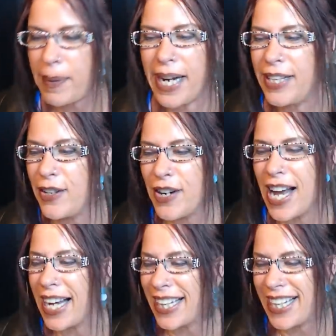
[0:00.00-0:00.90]
Ben, you're
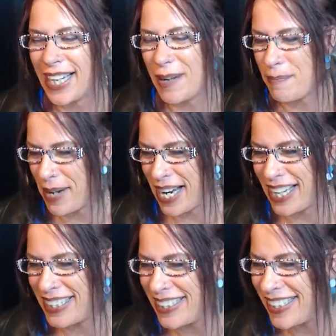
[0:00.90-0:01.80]
not going to get
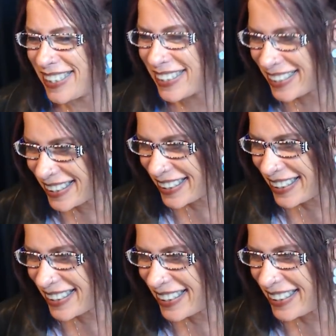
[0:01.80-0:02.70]
banned.
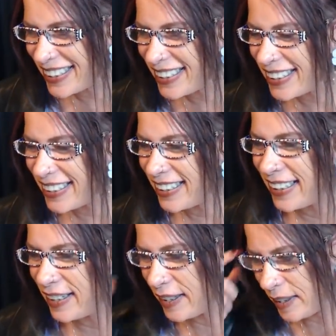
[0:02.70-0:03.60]

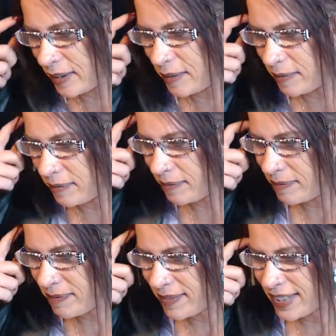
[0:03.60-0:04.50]
Um,
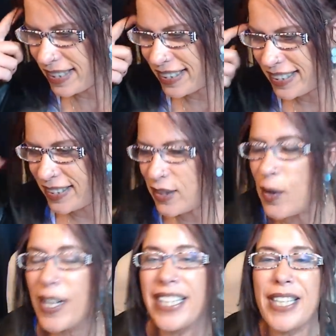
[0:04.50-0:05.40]

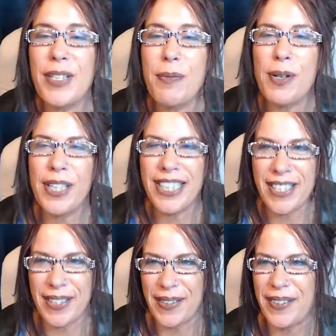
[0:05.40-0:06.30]
Dora the Explorer
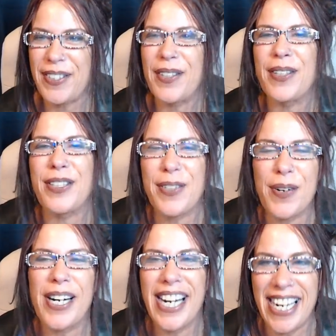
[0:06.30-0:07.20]
too. So it's
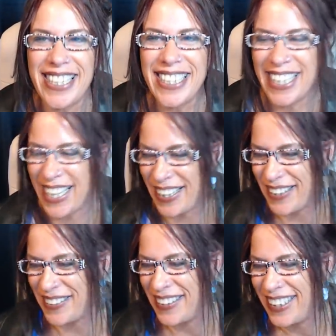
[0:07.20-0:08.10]
Dora and
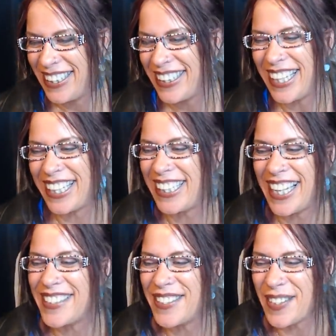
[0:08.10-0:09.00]
Diego. Like
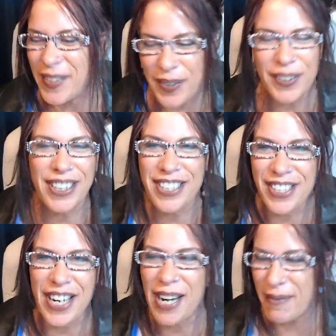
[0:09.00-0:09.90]
that is the coolest
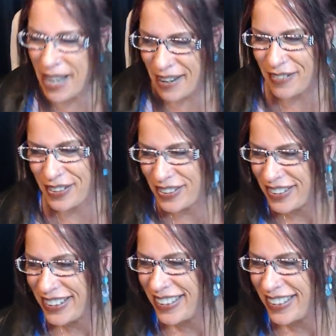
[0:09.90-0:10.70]
job ever.